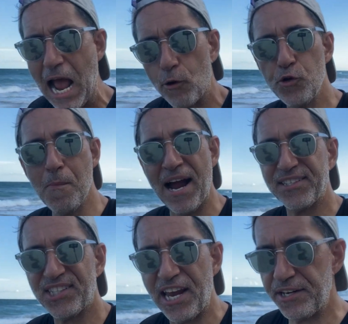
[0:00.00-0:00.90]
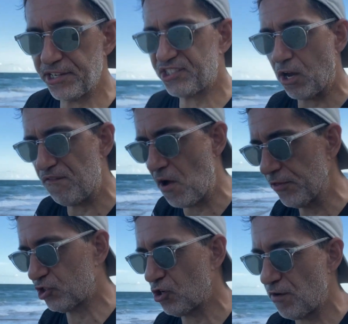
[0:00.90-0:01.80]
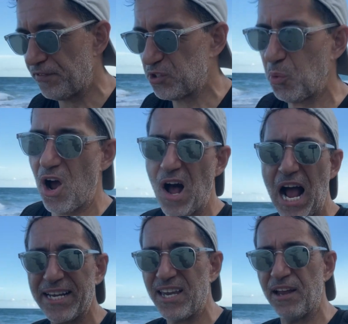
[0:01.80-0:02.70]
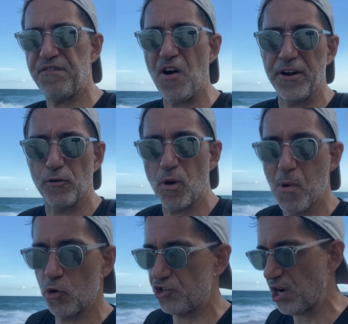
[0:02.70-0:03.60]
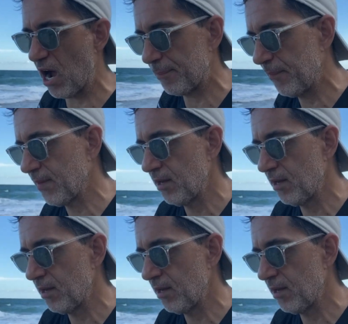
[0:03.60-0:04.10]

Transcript: Now, you might say to yourself on the surface, well, I can't find a remote job.